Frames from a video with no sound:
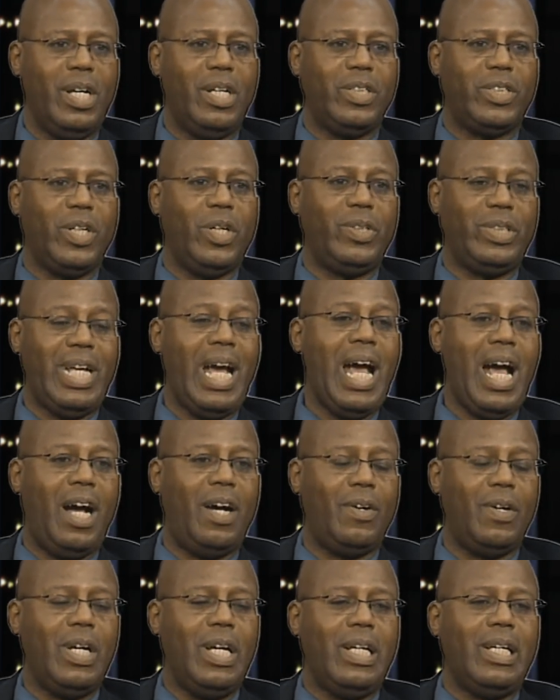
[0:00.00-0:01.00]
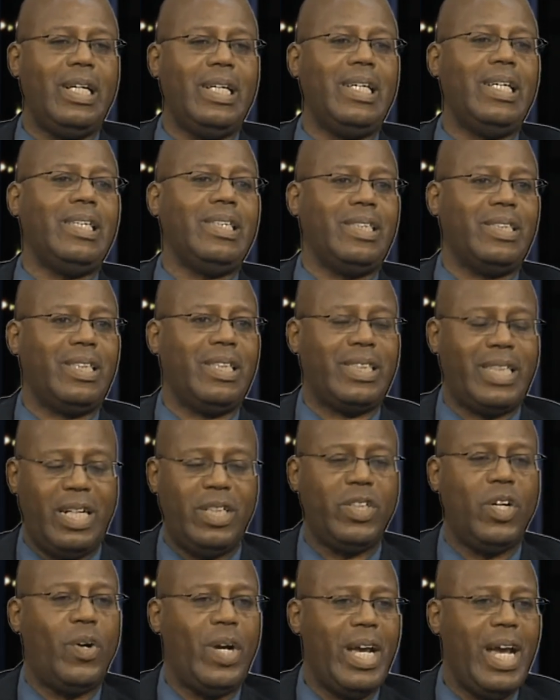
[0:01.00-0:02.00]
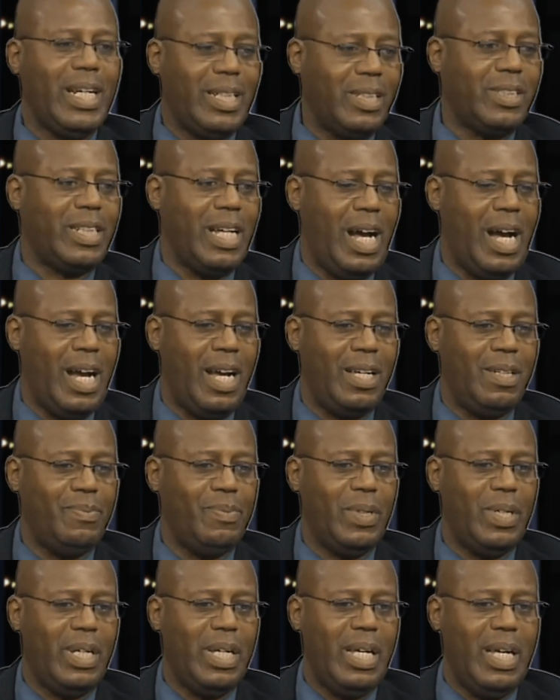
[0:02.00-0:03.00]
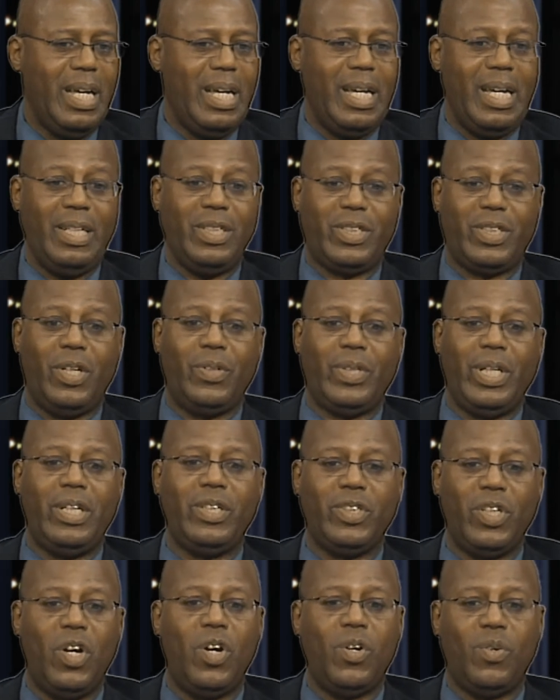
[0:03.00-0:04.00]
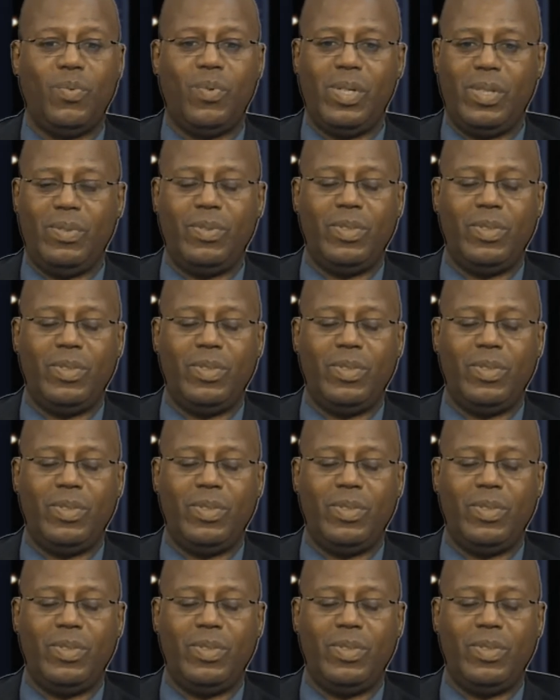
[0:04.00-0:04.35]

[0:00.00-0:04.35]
So now they'll know ahead of time, and so they'll know